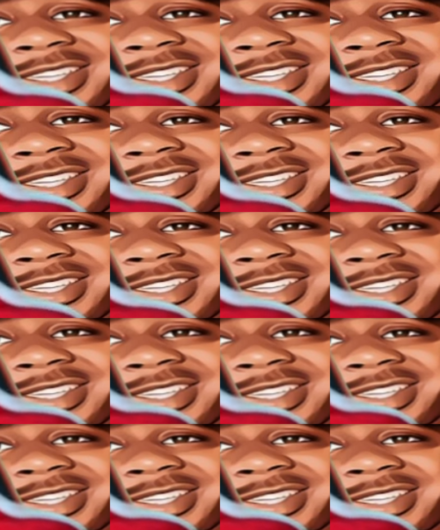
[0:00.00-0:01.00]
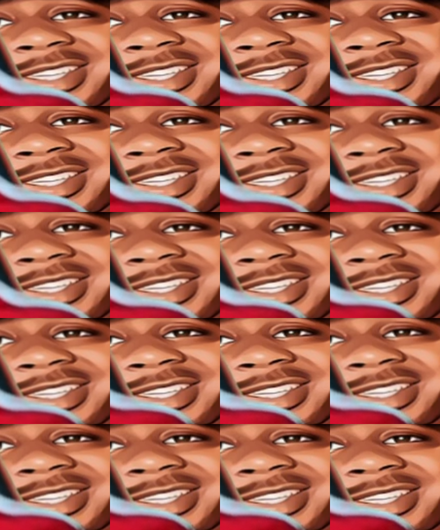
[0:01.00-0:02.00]

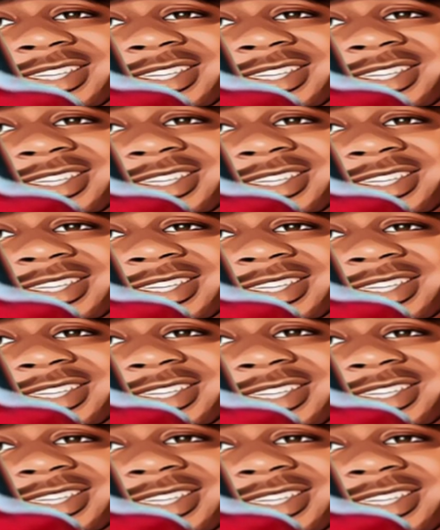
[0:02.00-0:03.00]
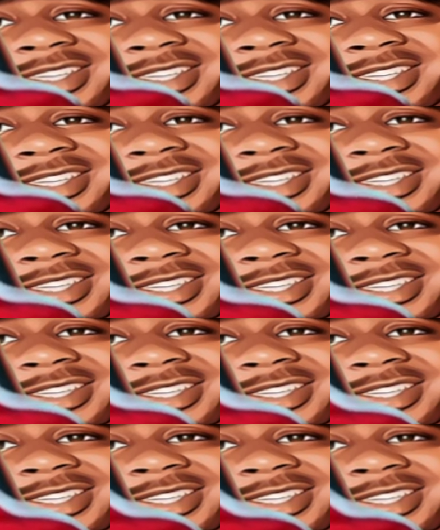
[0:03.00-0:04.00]

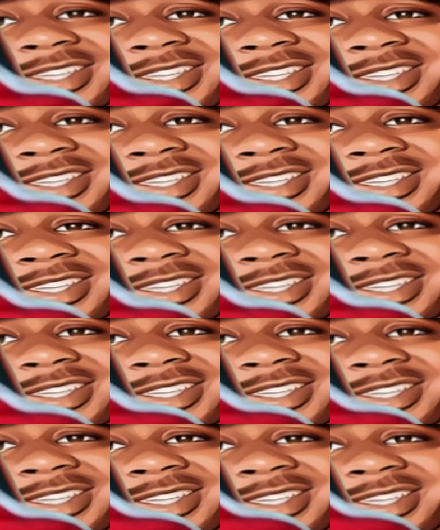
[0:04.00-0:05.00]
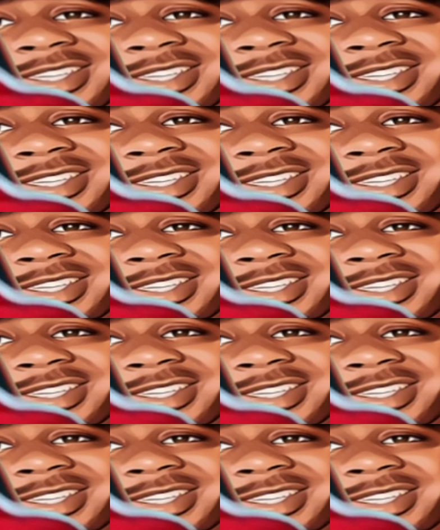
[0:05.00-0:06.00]

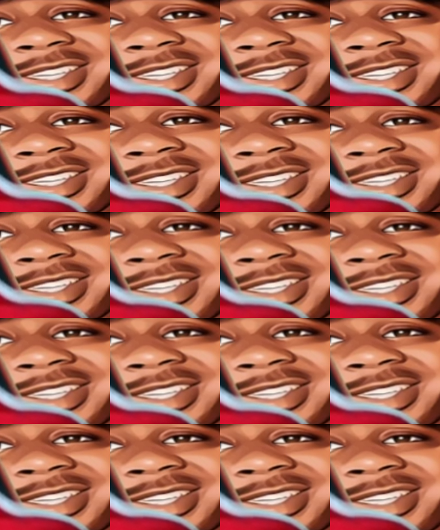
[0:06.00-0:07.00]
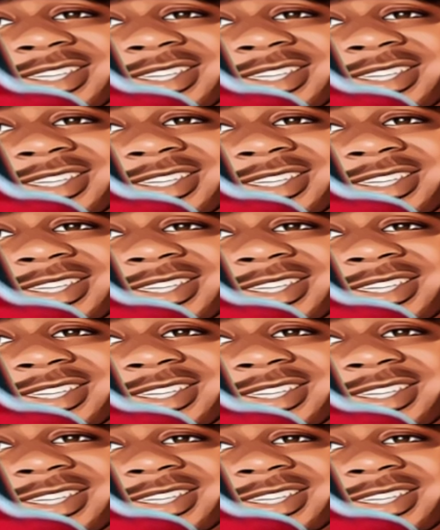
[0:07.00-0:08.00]
No words are spoken by the person on screen.